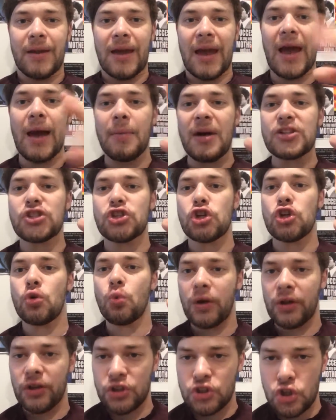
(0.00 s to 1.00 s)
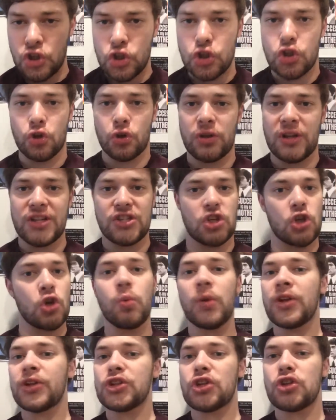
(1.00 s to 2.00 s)
How much are you willing to do this? Are you
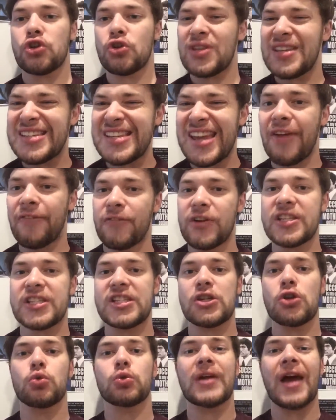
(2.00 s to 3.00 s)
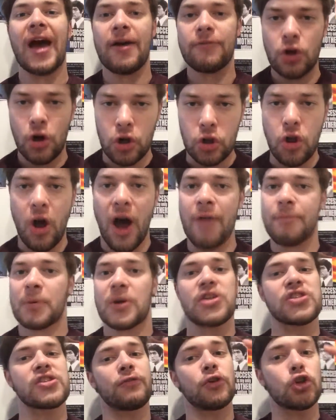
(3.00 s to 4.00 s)
willing to do this every single day of your life?
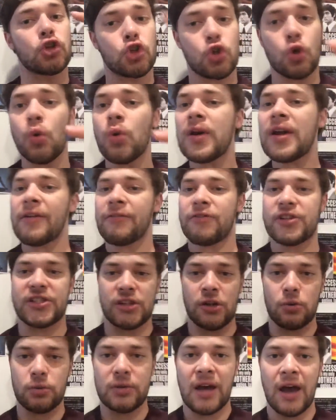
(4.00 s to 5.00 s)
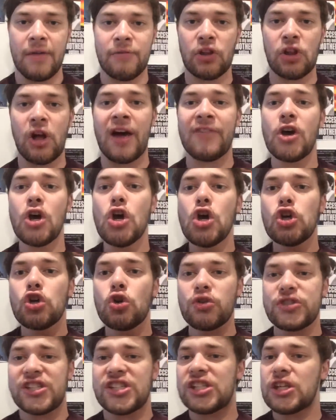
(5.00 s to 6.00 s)
Because if you do it every single day of your life,
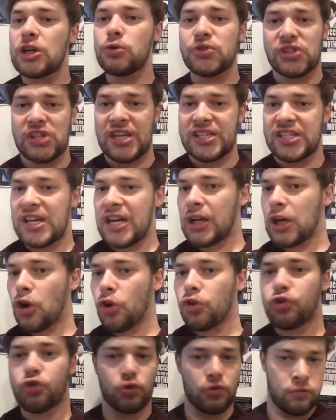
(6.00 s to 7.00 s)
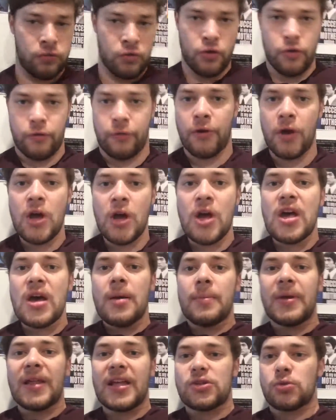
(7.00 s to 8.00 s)
your skill set's going to go through the roof.
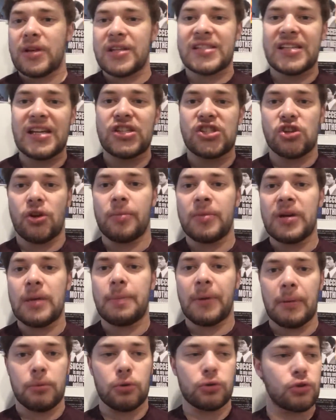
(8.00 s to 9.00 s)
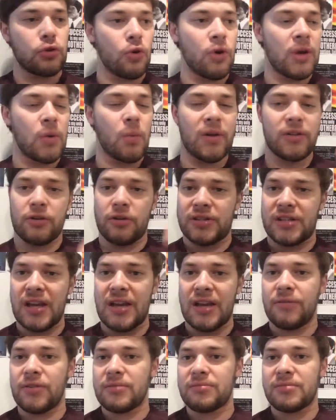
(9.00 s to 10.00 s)
But that's what I see so many people doing, whether it's
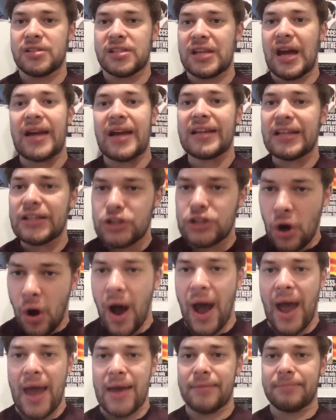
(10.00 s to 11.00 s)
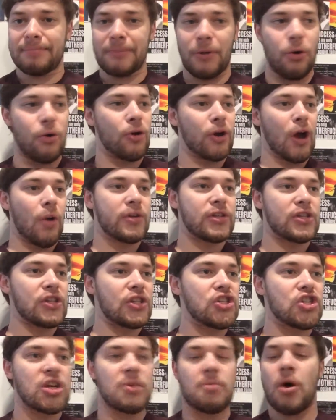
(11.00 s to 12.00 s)
even starting a diet or going to
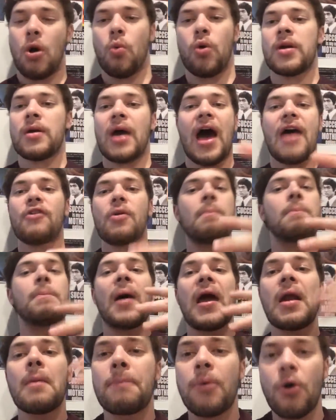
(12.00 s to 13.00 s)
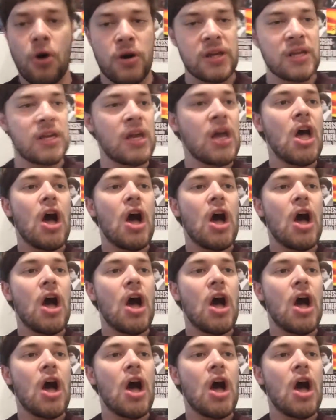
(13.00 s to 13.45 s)
the gym. I want to have a better body.